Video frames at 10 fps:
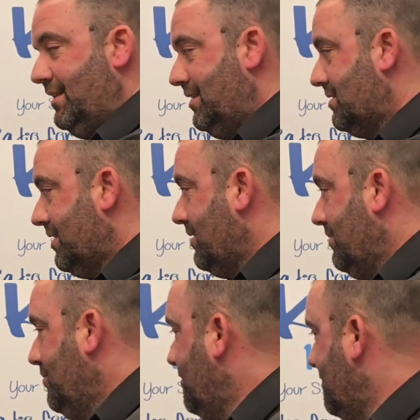And it's like,
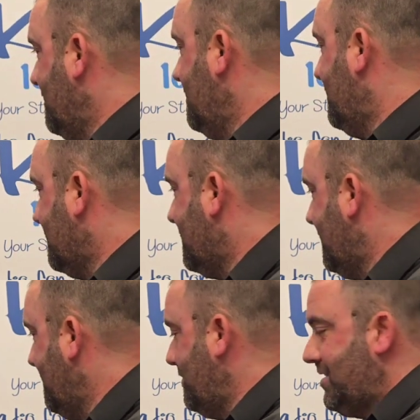no, they're not on
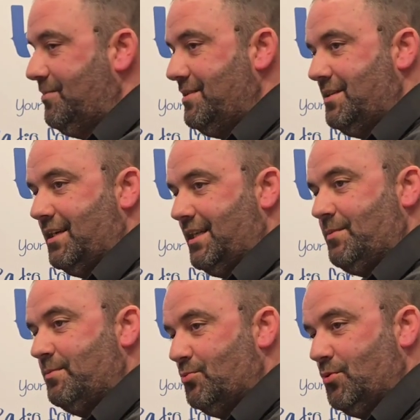cannabis. They've been taking
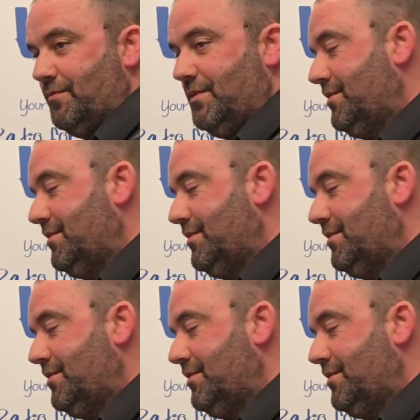ibuprofen.